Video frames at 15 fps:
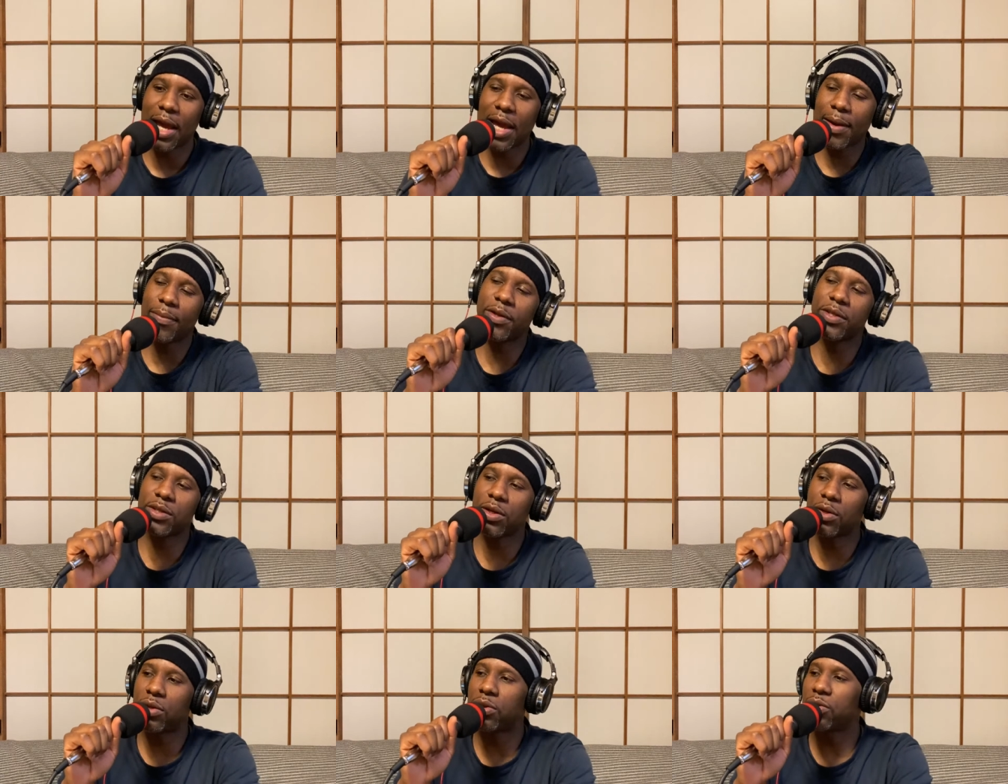
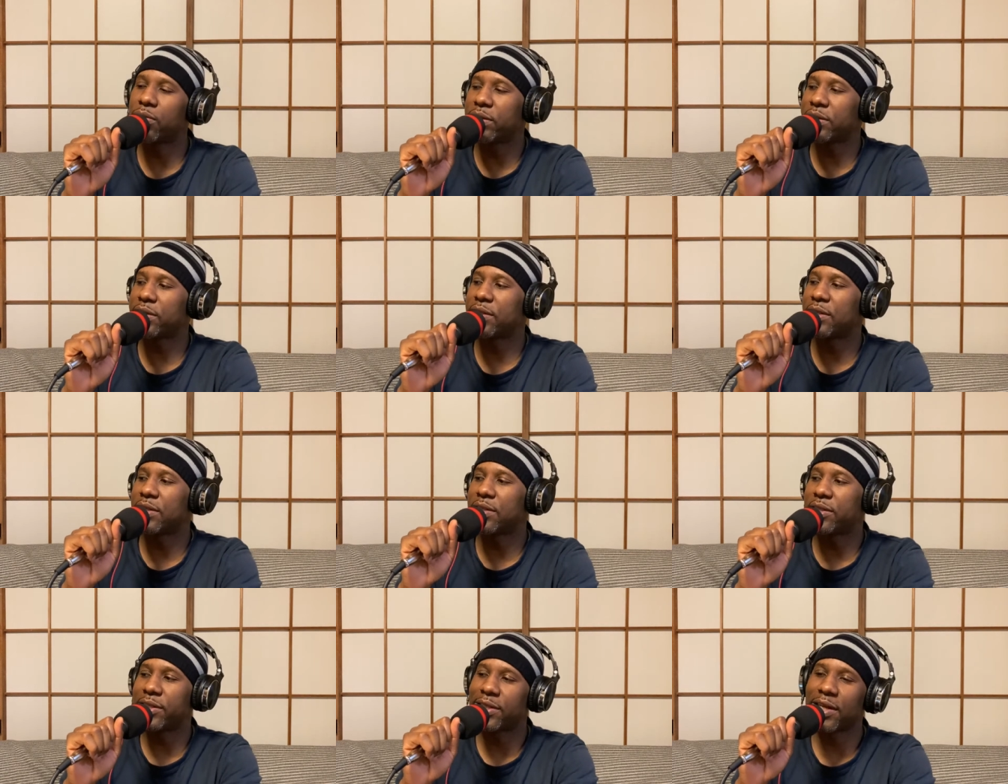Ebizo, who is
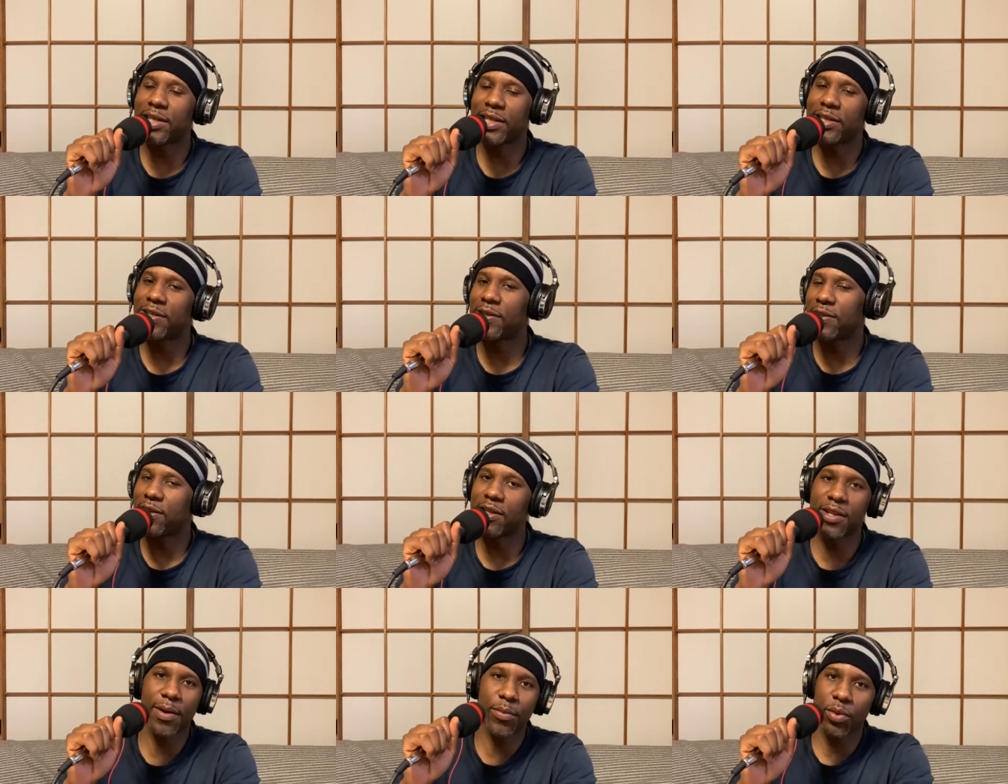I think
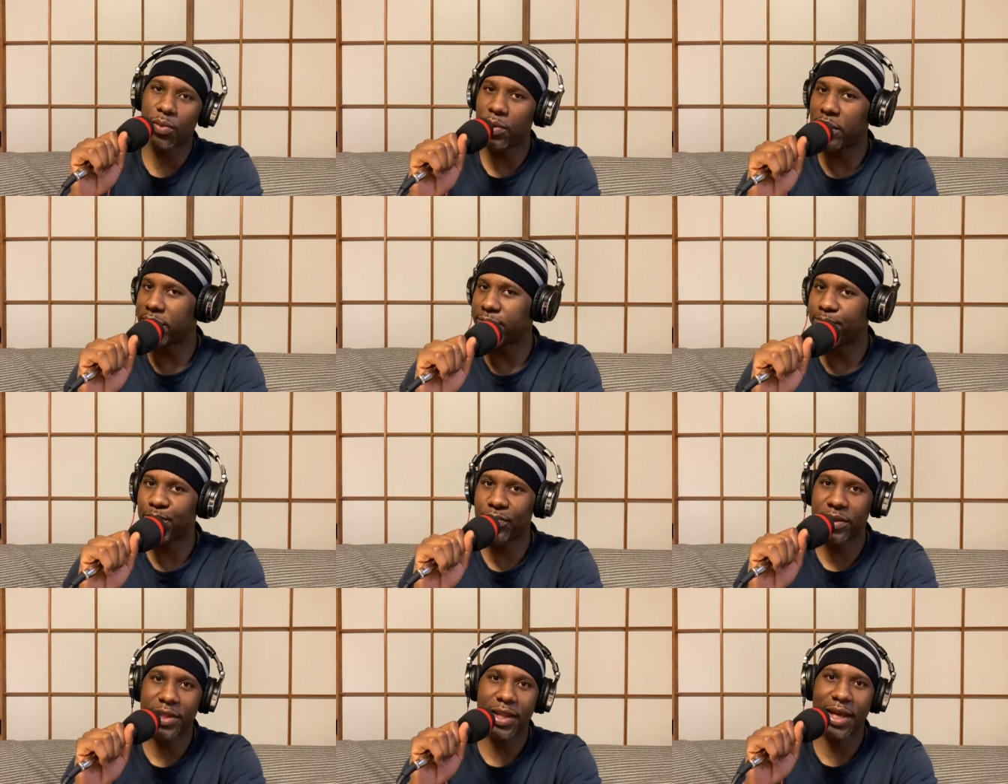the number one,
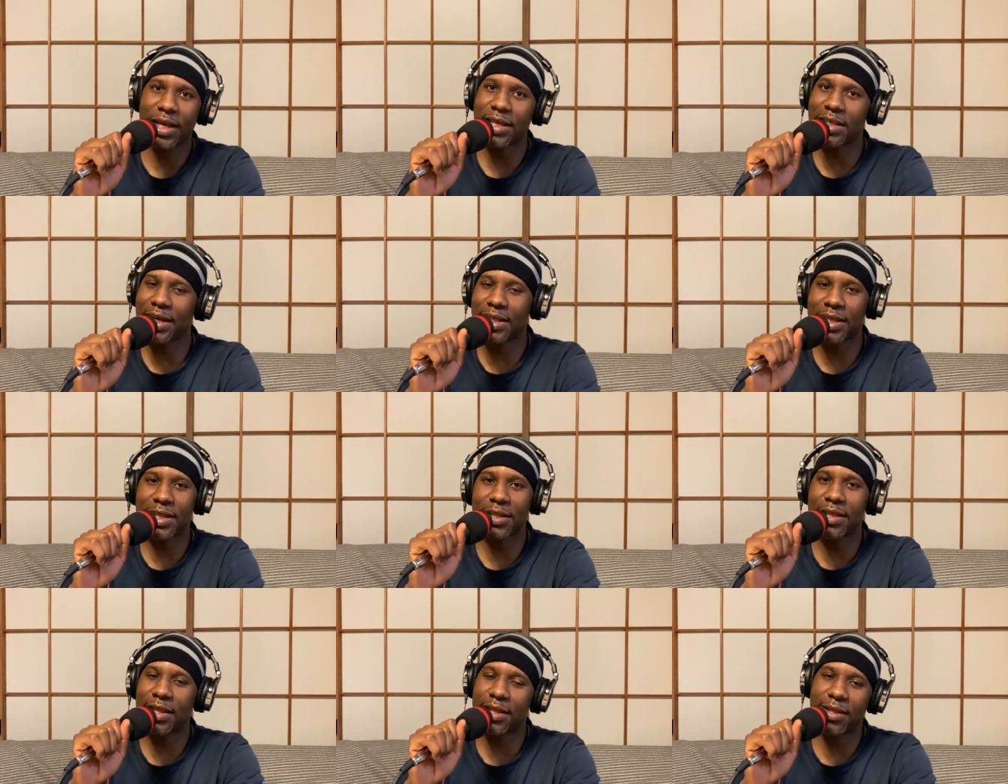like he's like
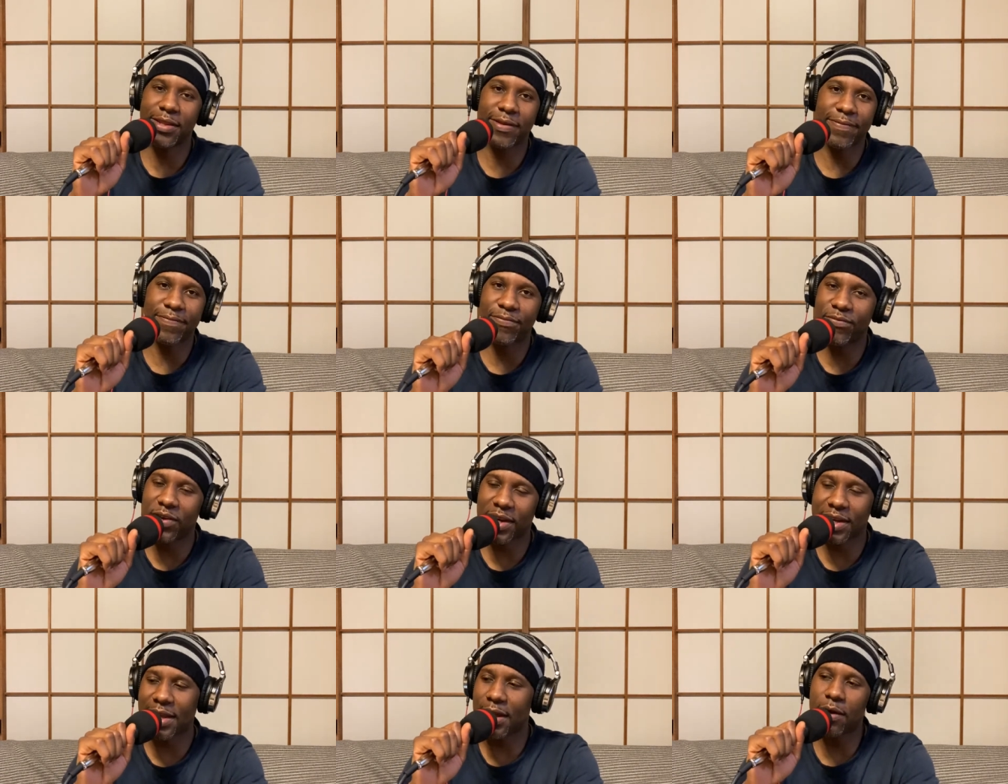the
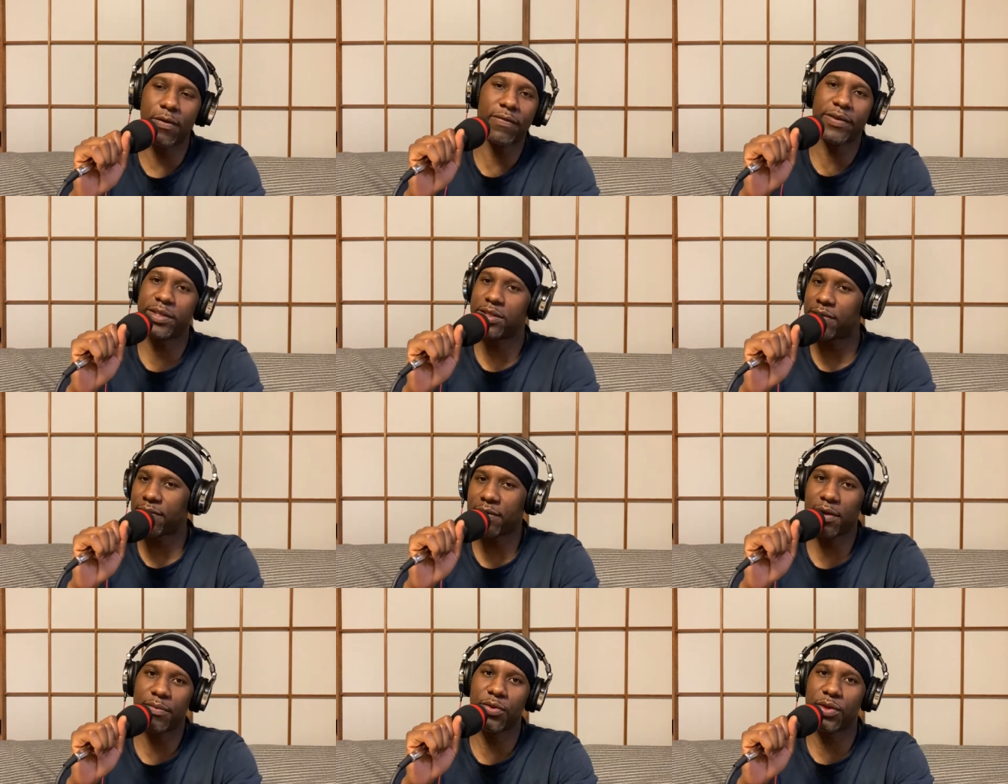fucking Elvis
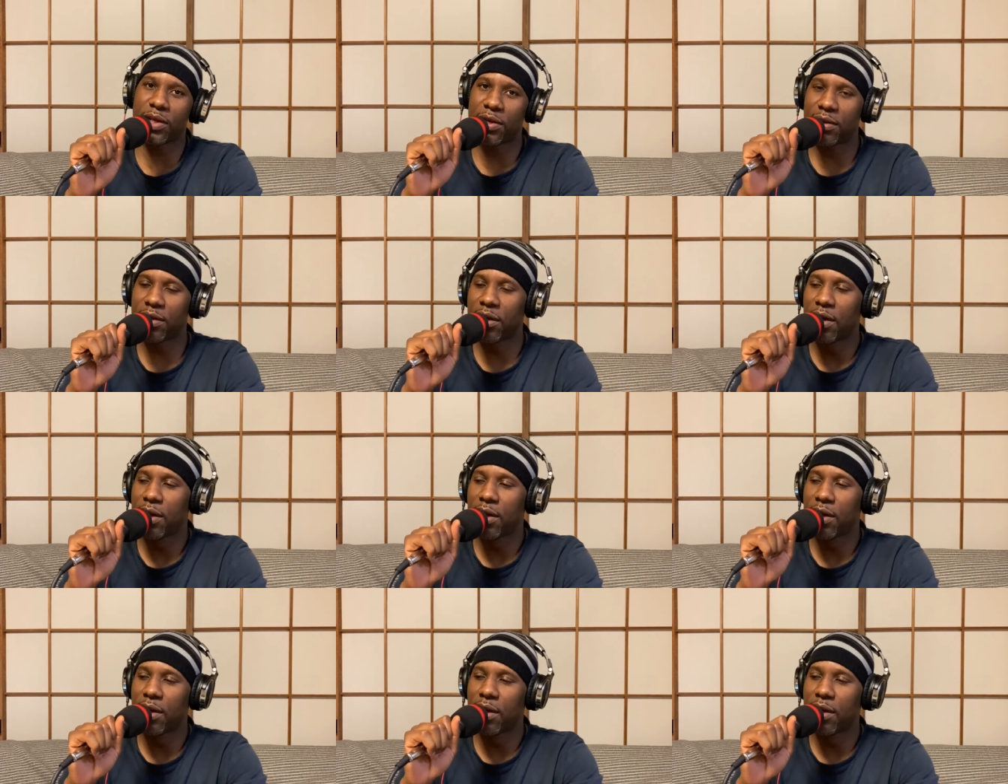of Kabuki,